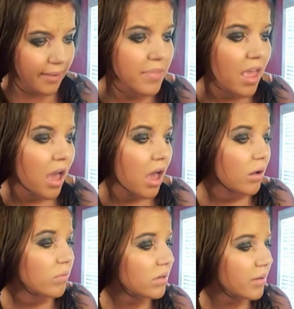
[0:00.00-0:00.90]
Okay,
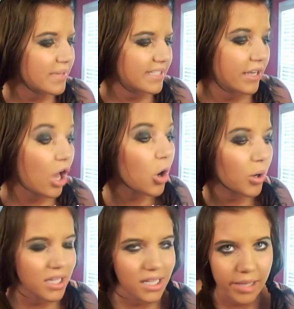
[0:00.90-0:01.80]
what am I
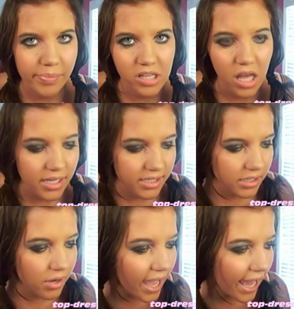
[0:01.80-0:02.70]
missing? Oh, lip
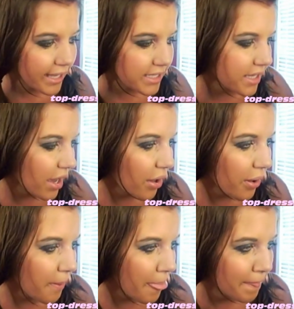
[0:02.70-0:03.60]
gloss. Okay,
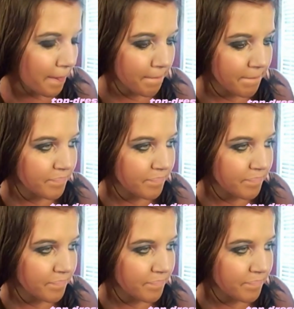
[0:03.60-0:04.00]
so